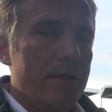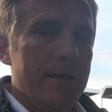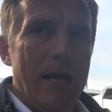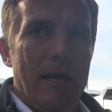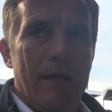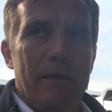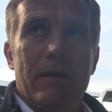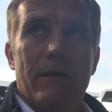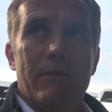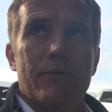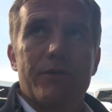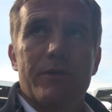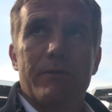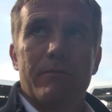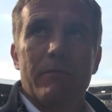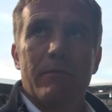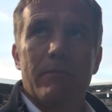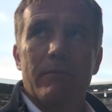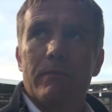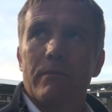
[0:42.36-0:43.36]
Yeah, that was
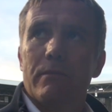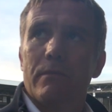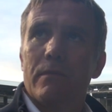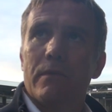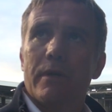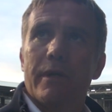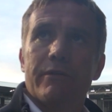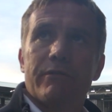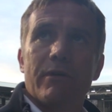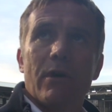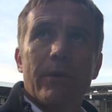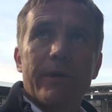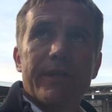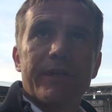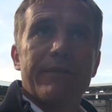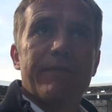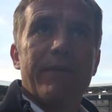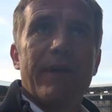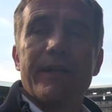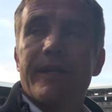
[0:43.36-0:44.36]
some
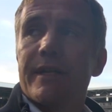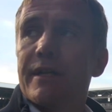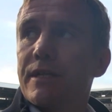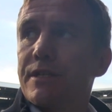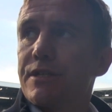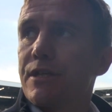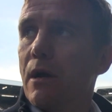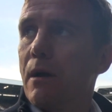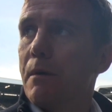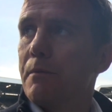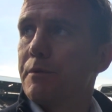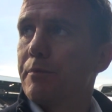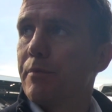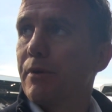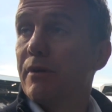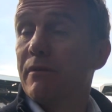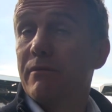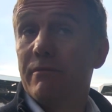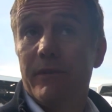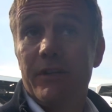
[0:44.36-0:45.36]
heroic defending at times,
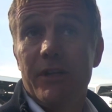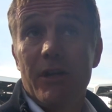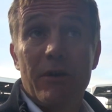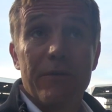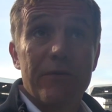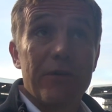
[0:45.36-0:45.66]
but, you know,